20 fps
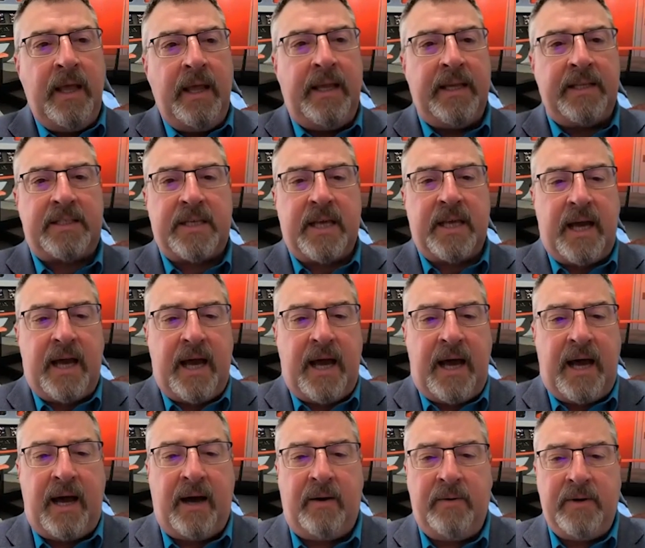it's
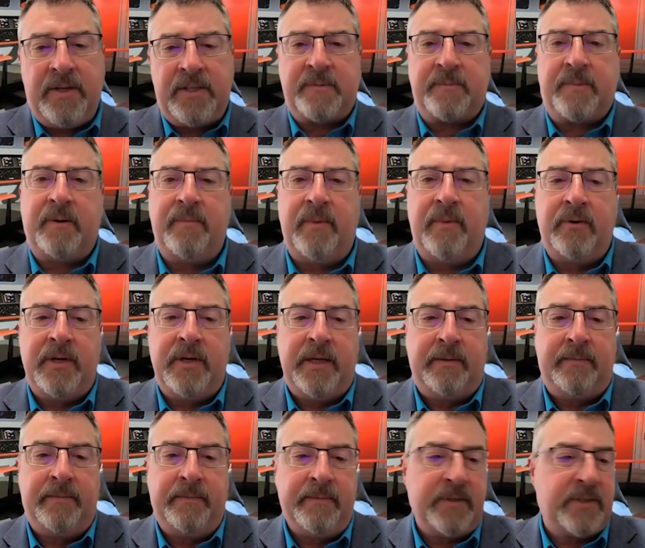how it's promoted.
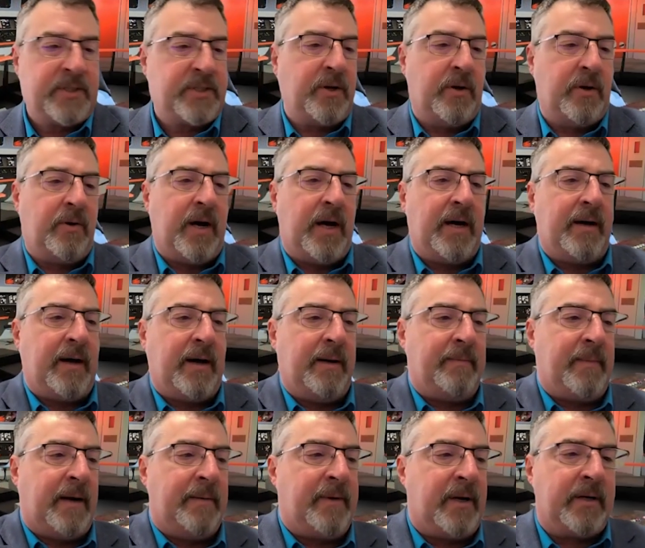So I,
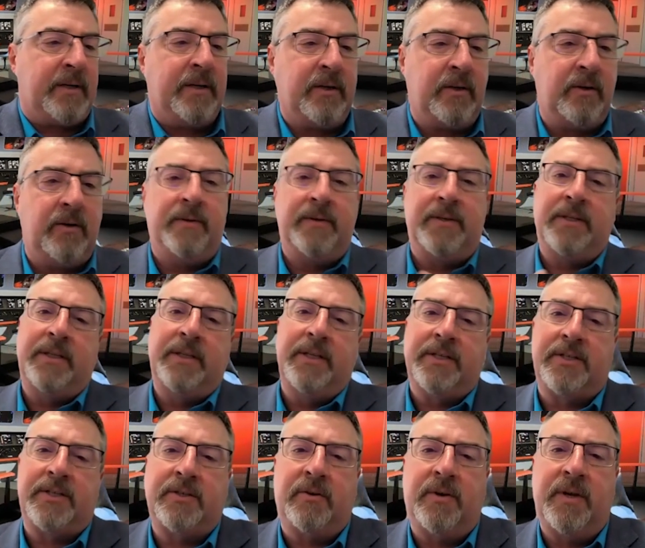I'm not going to go into the
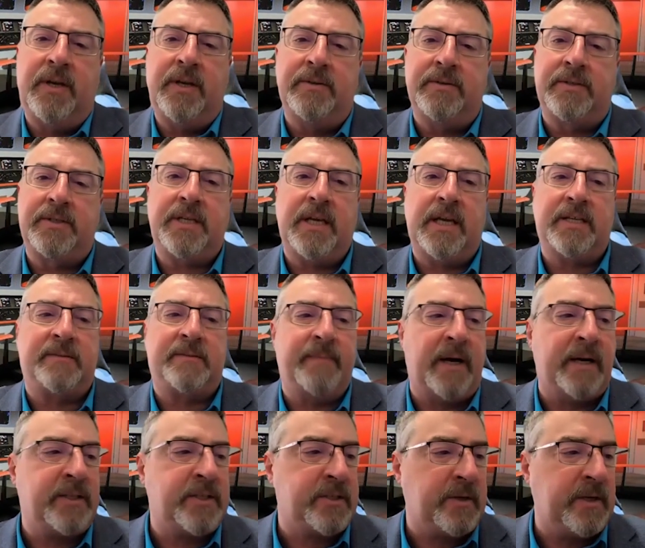Soyuz as
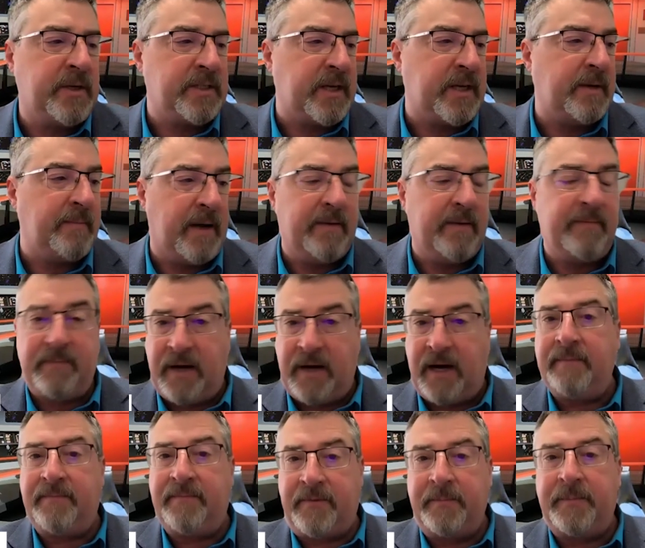much because I'm I'm
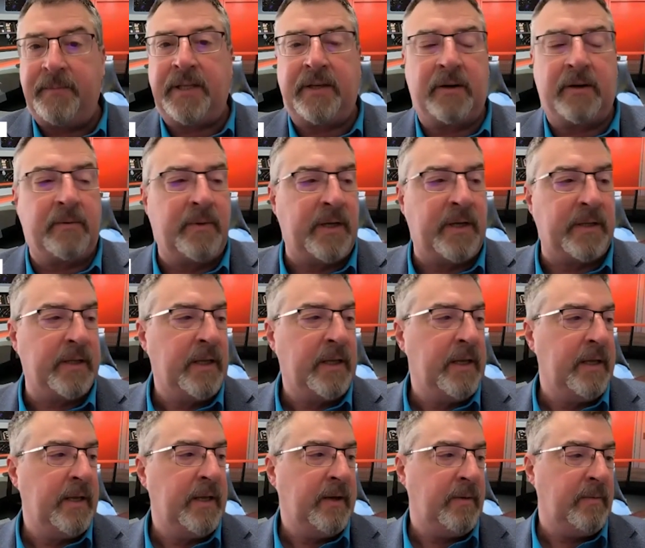I'm familiar with
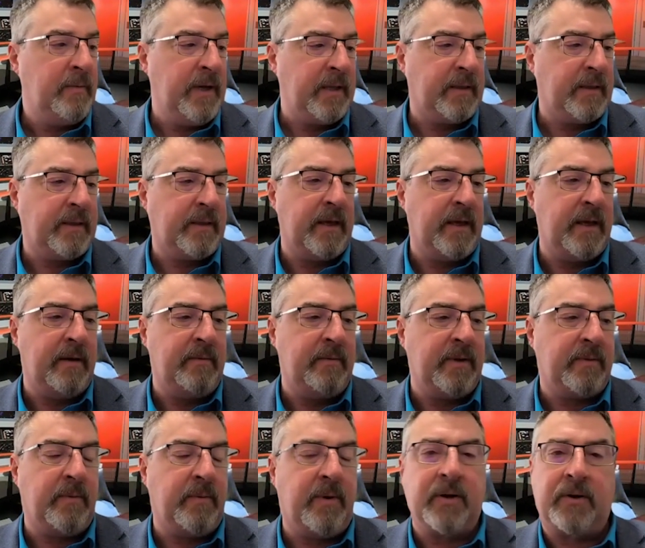with uh,
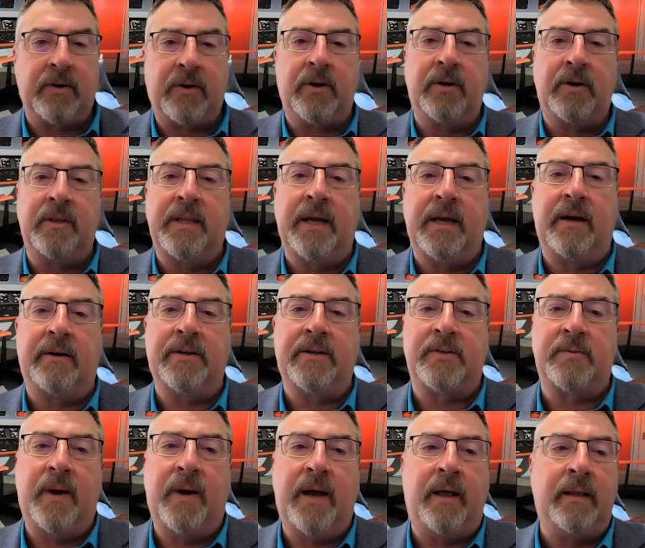with what occurred there as
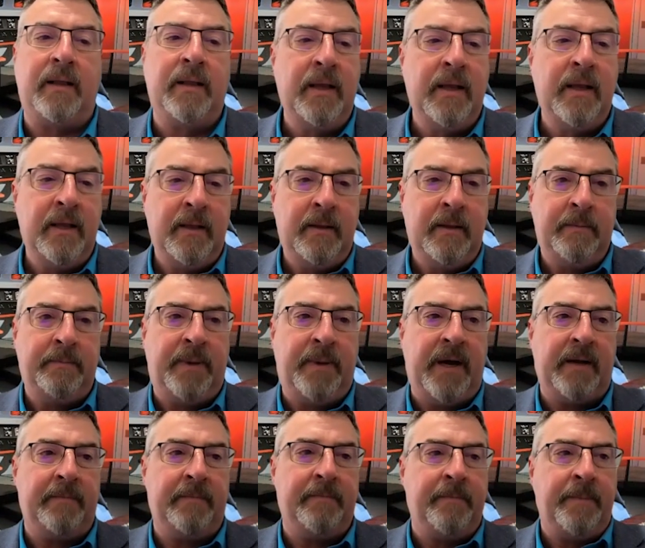well.
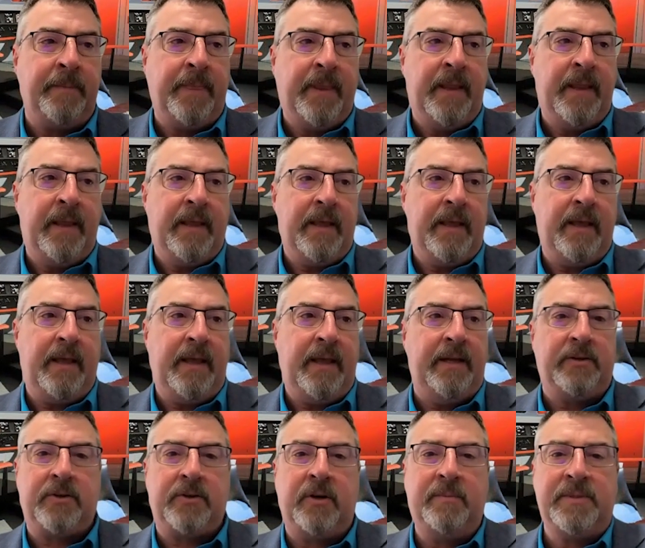But in
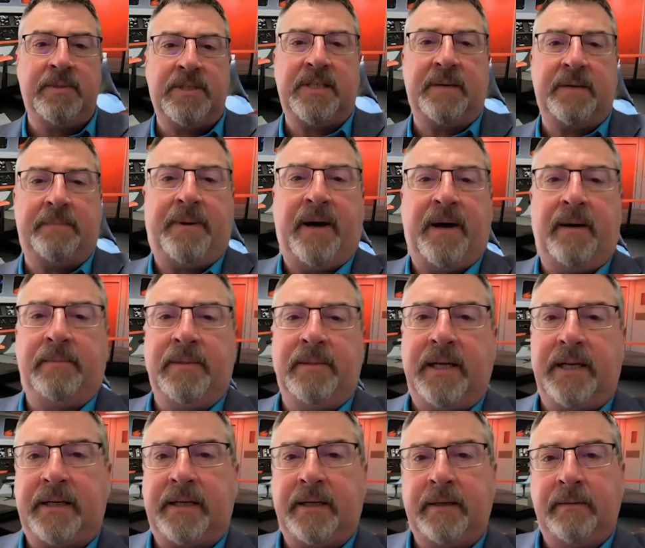terms of the
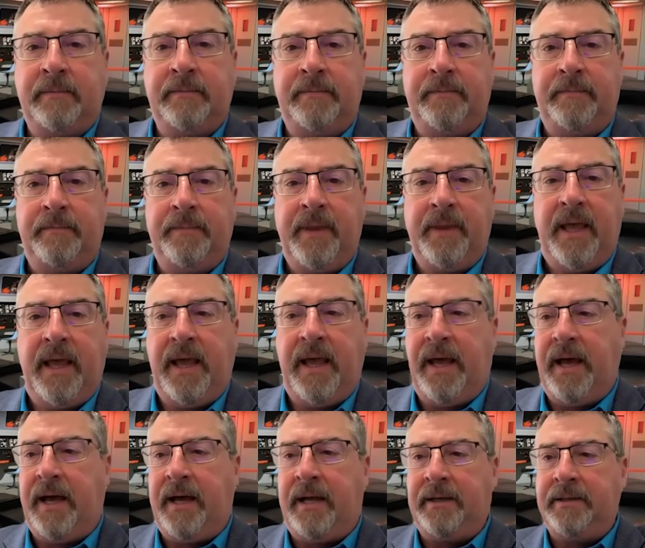public
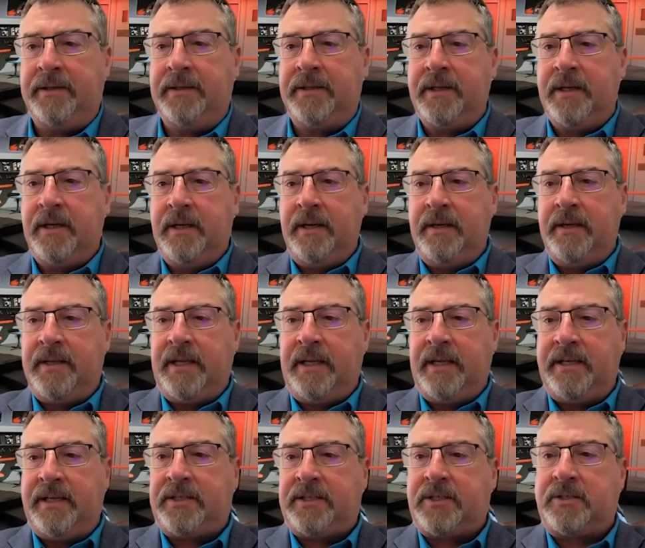and
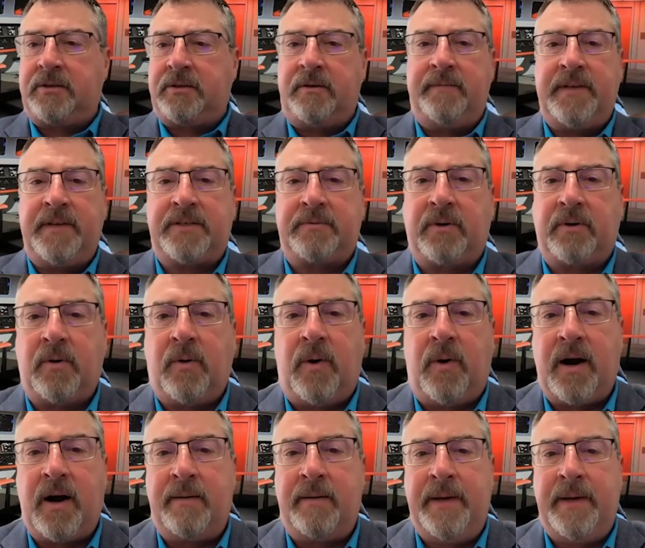the service
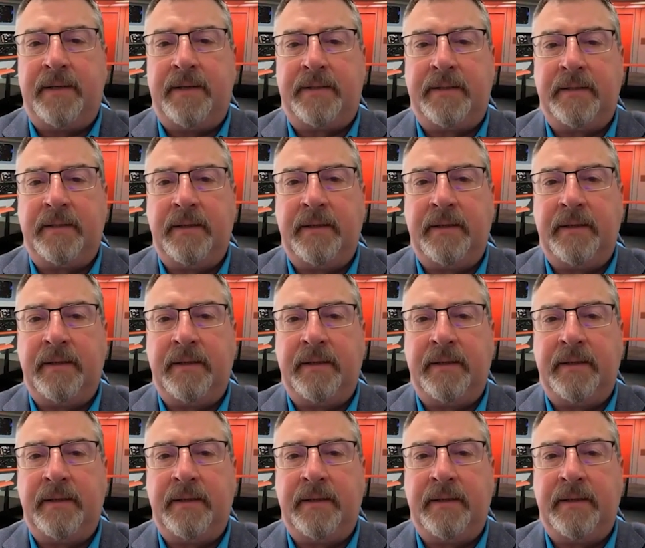requirement,